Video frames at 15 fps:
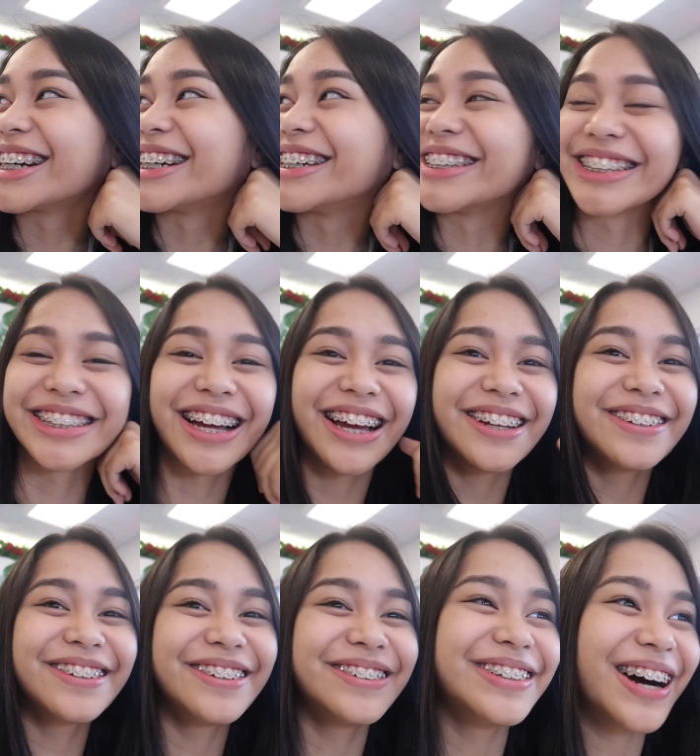gosh. I
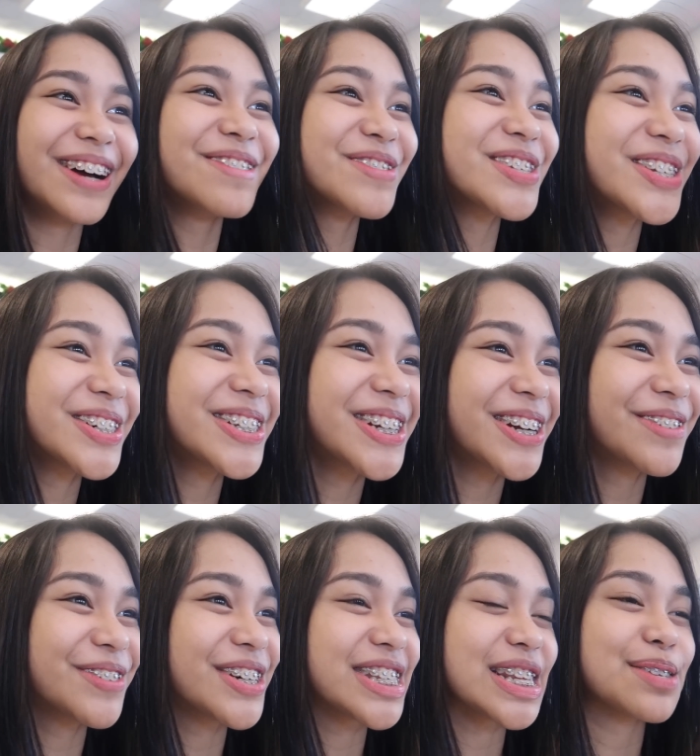don't know. I'm so
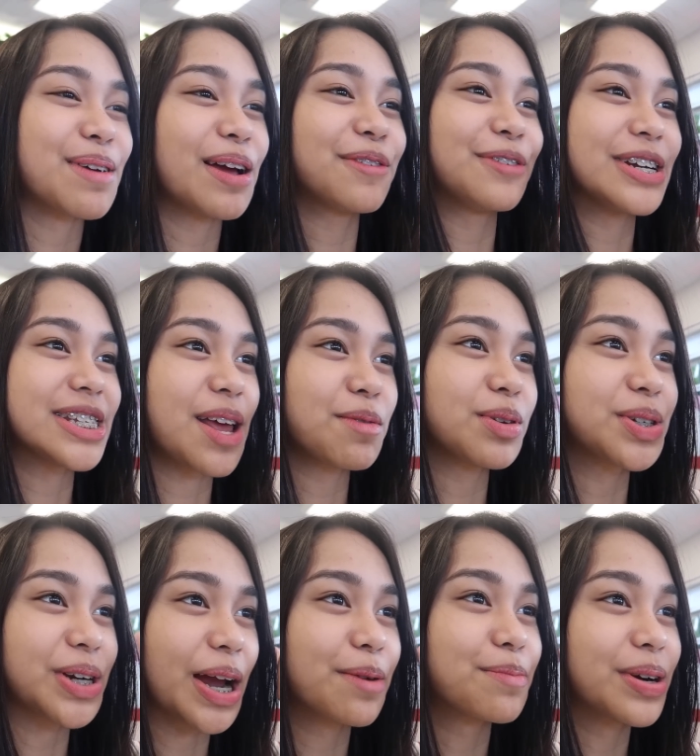nervous. It's my first time to
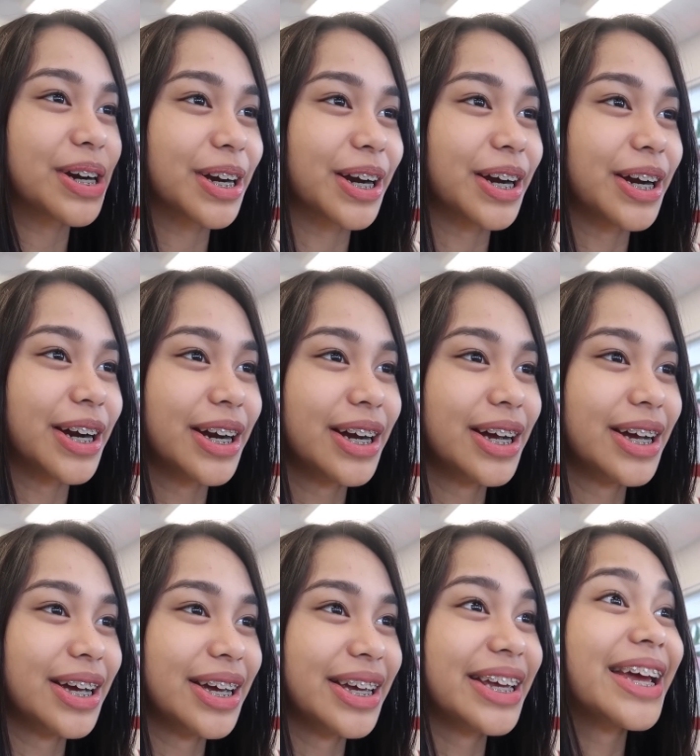try burger. What?
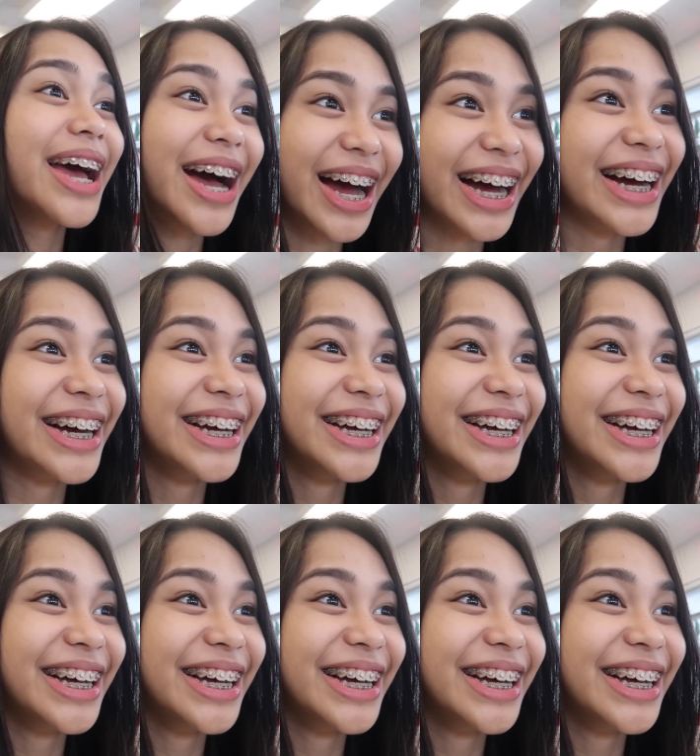Yeah.